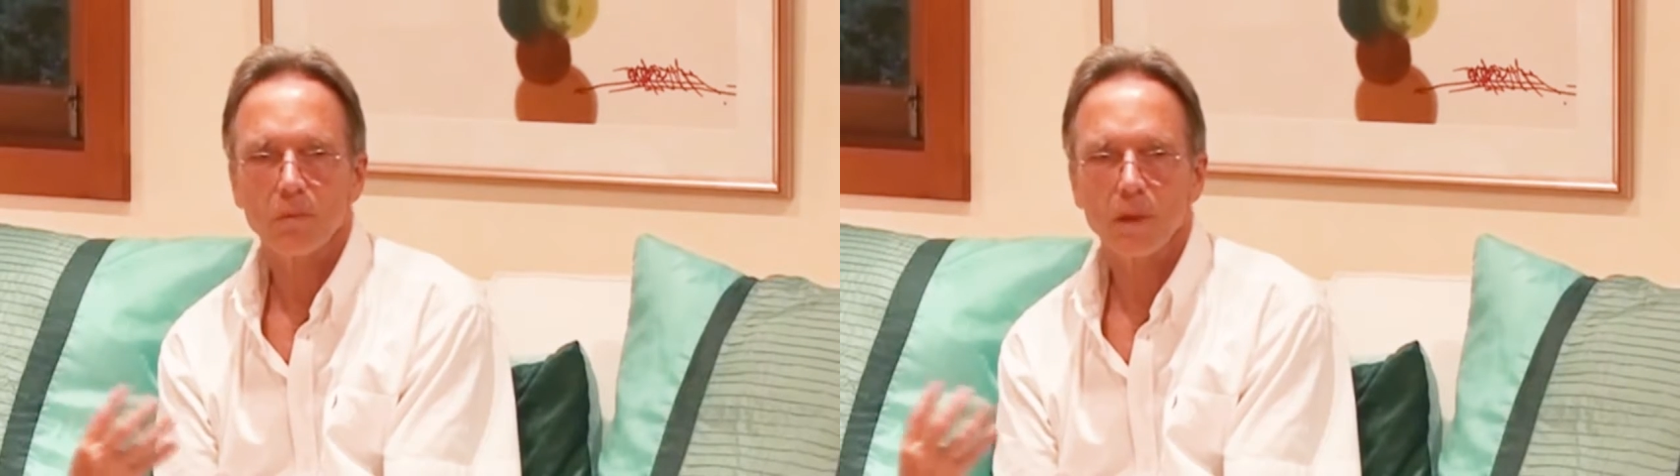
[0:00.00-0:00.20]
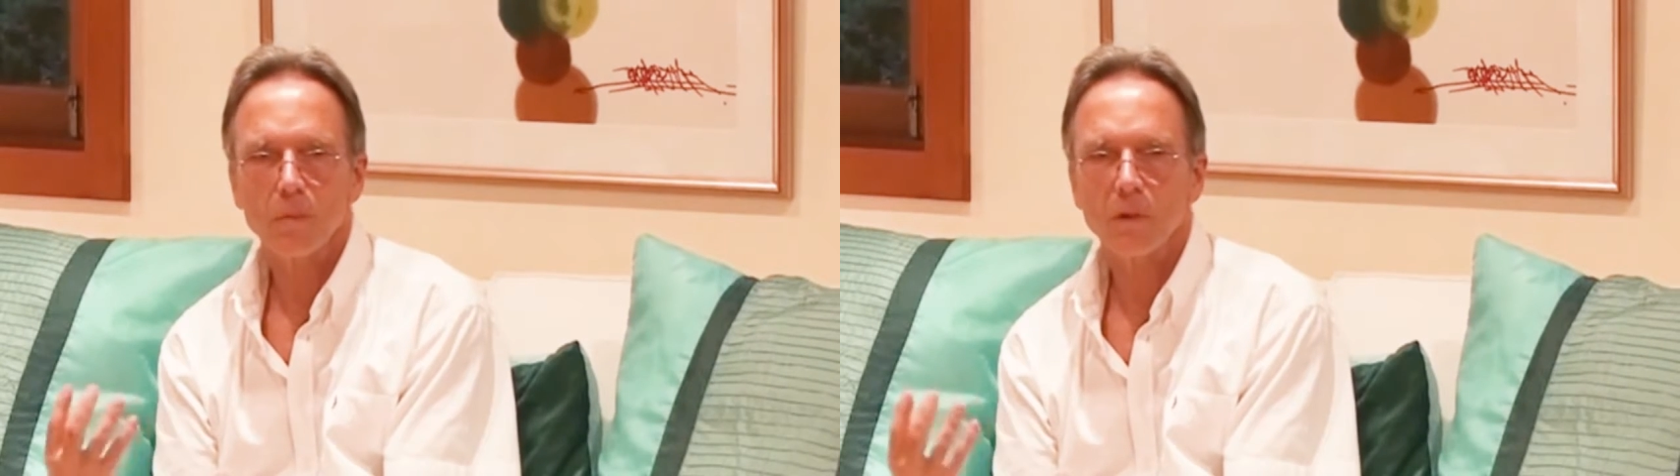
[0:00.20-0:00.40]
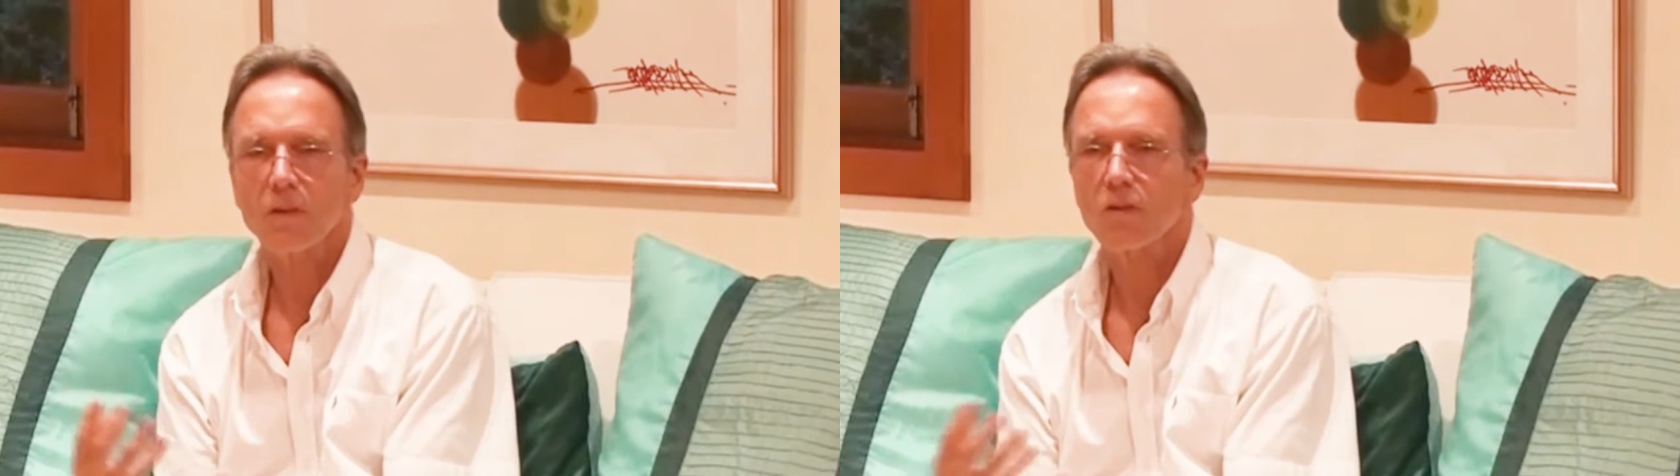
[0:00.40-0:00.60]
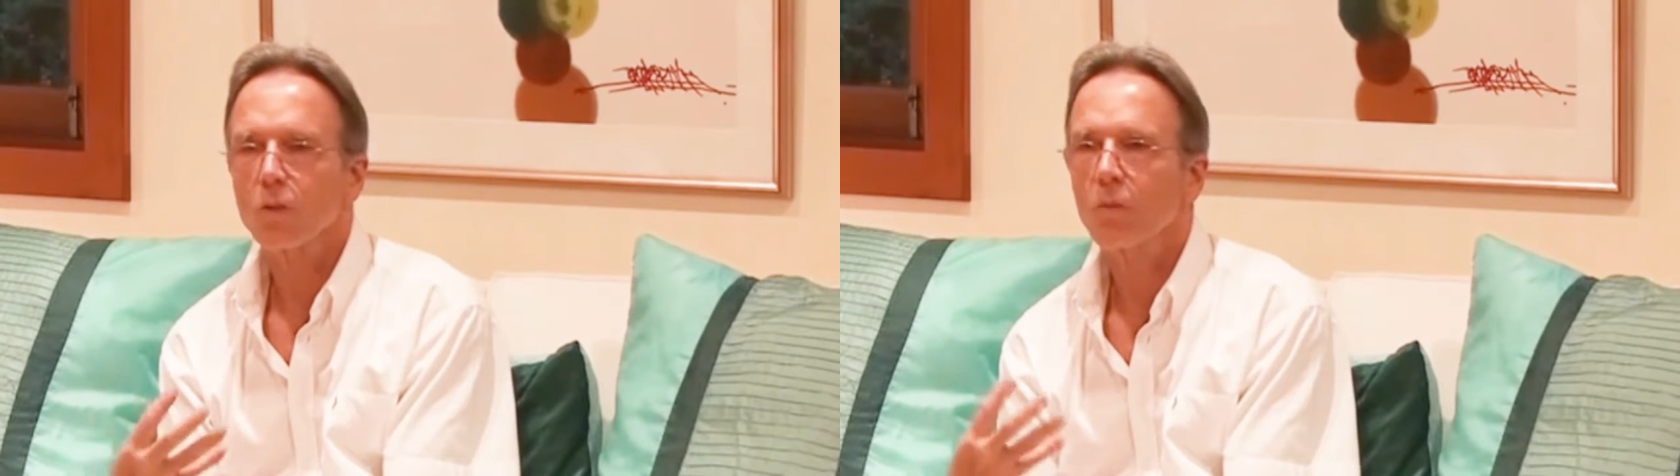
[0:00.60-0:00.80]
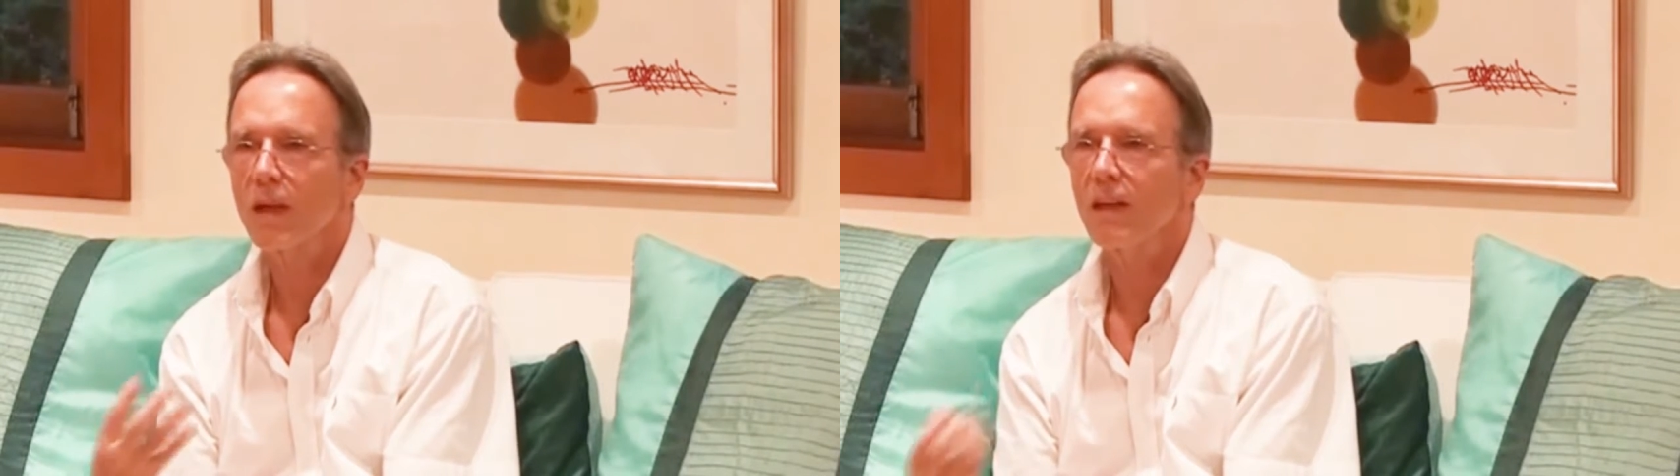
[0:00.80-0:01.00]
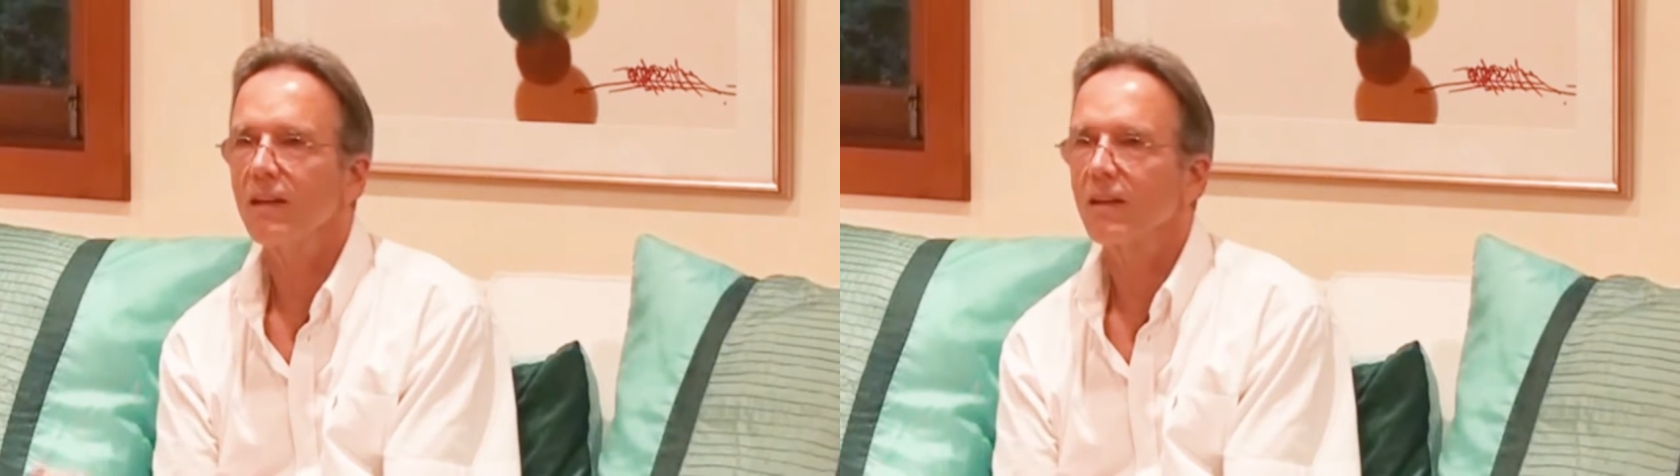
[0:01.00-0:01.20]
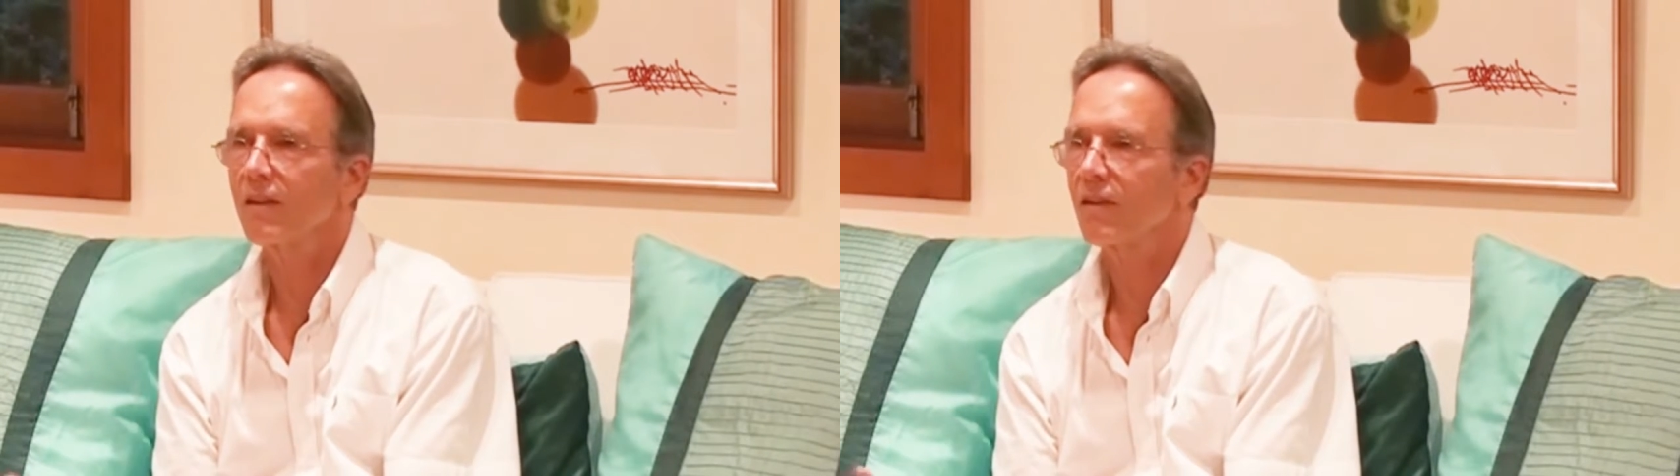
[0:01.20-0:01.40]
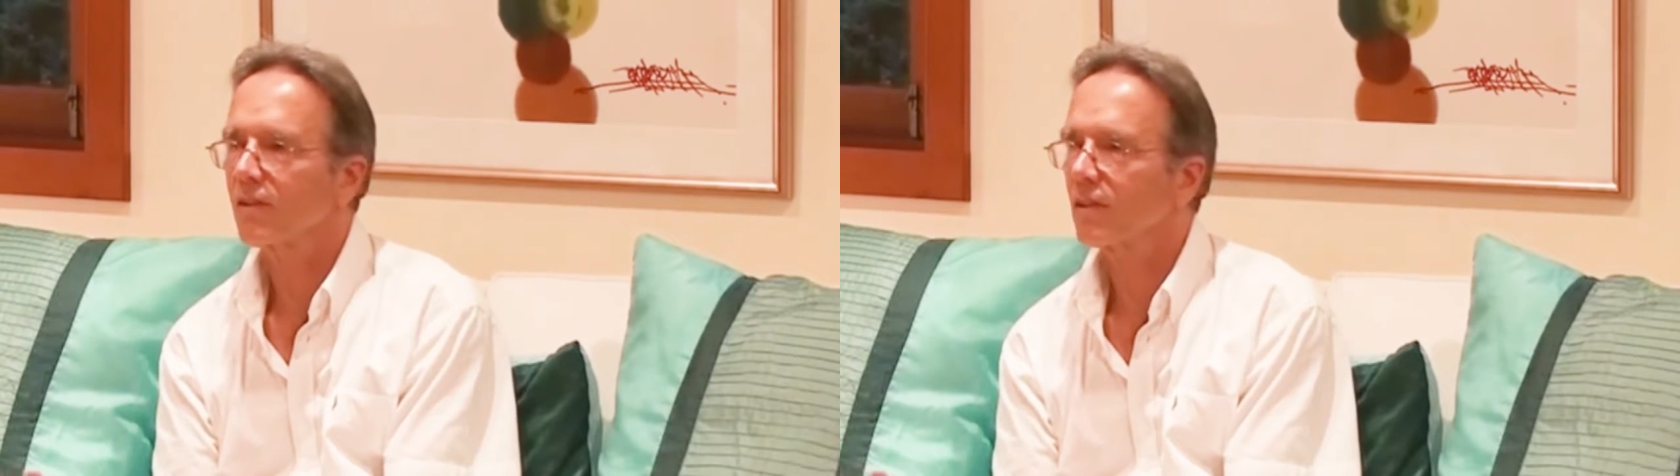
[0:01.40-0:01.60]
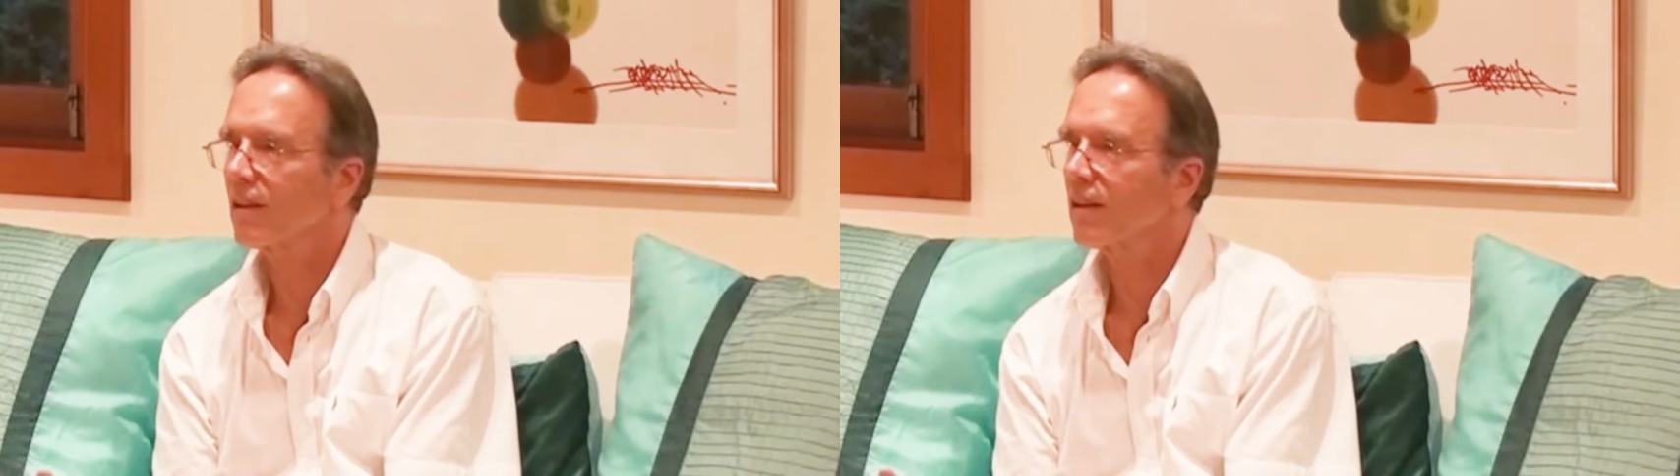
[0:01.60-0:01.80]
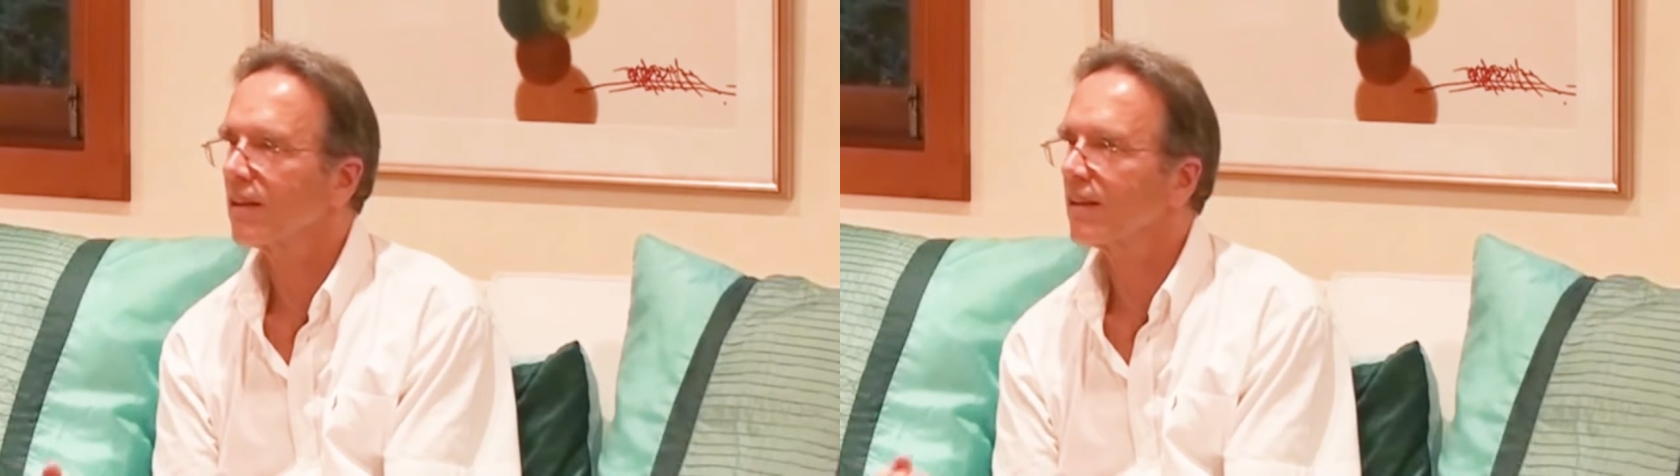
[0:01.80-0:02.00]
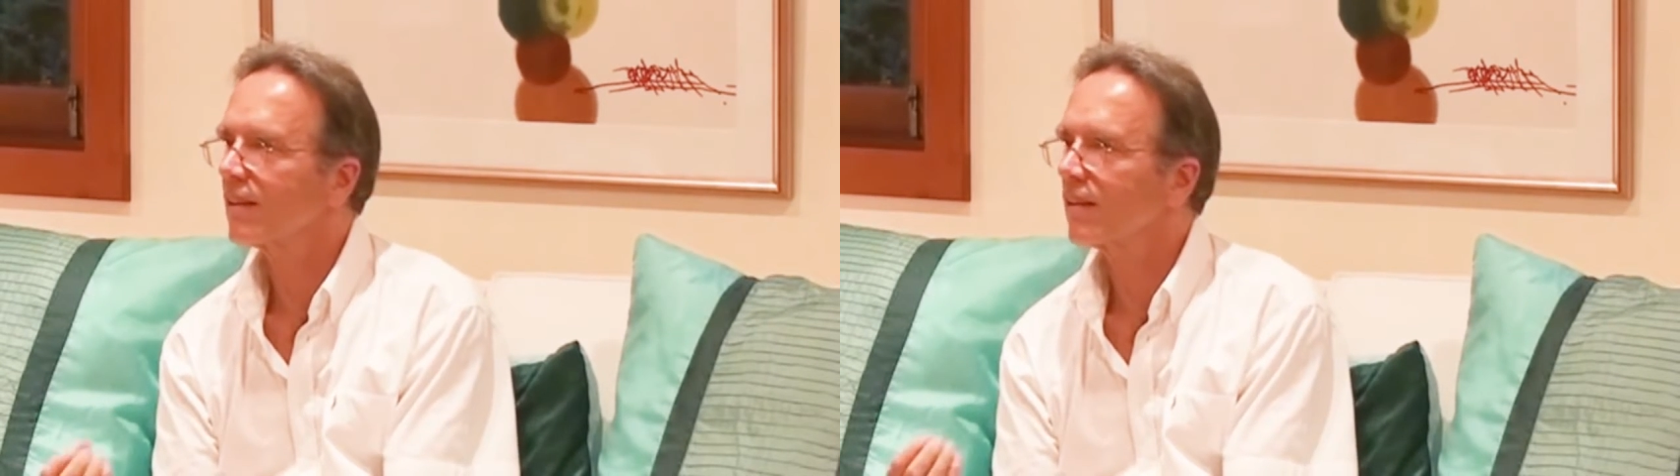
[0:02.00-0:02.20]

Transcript: people's opinions and